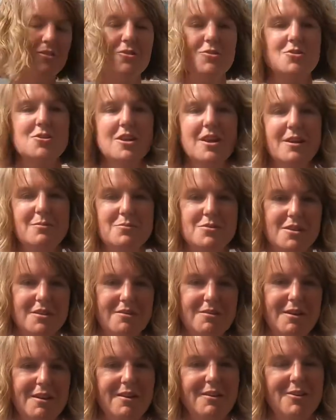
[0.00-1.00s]
no time to
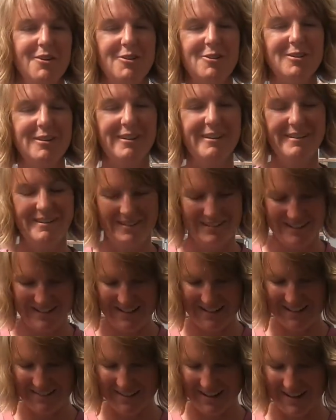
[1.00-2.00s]
think hardly.
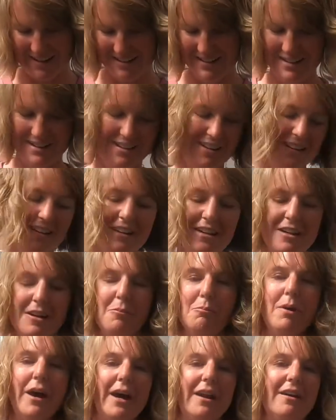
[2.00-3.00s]
Anyway,
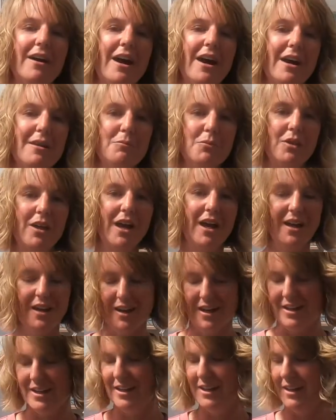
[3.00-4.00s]
but I'm glad
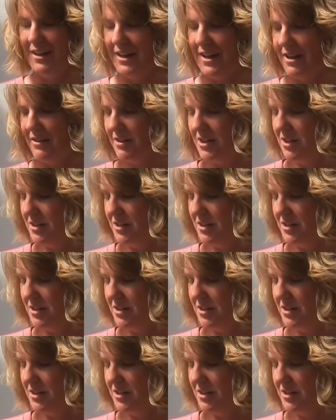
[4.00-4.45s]
I can get out